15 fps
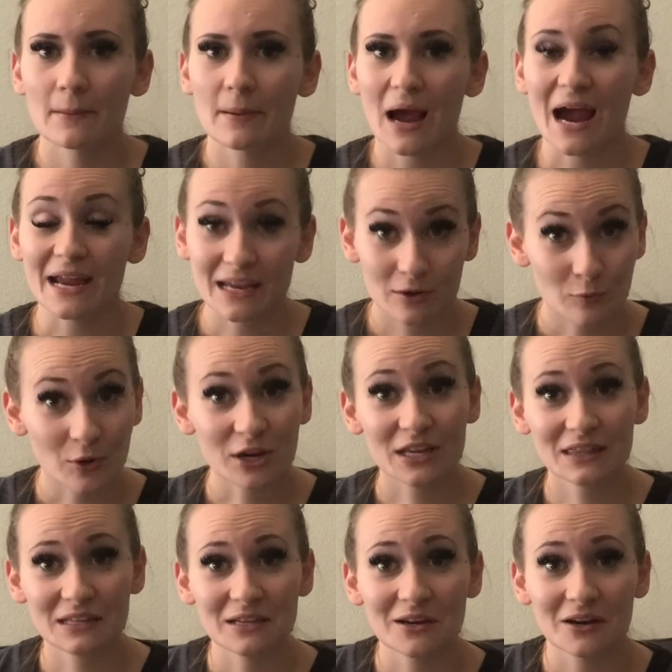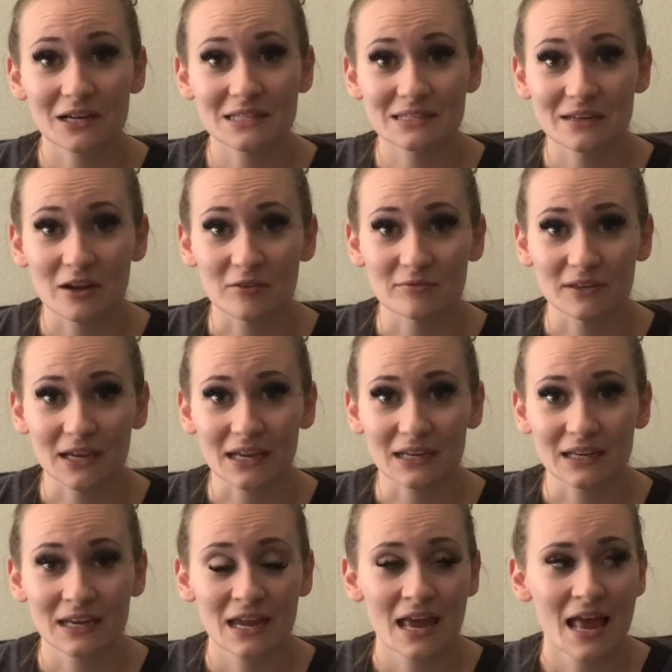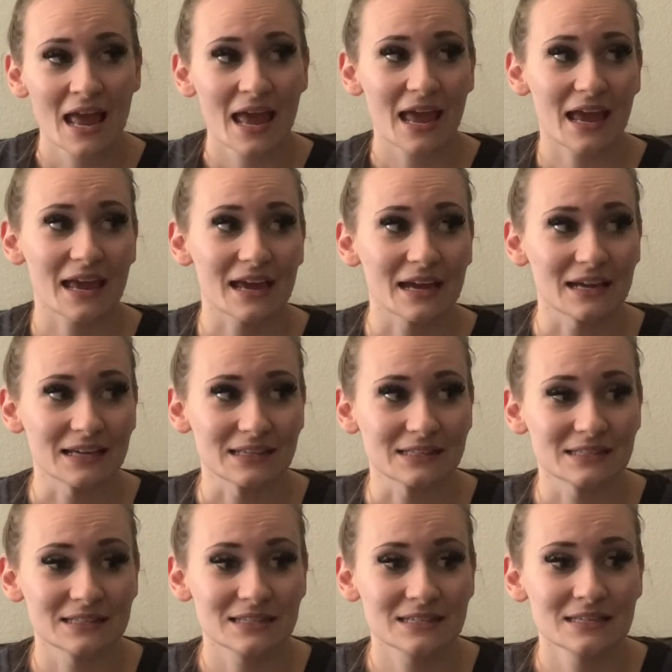I can work in the ER as an LVN, and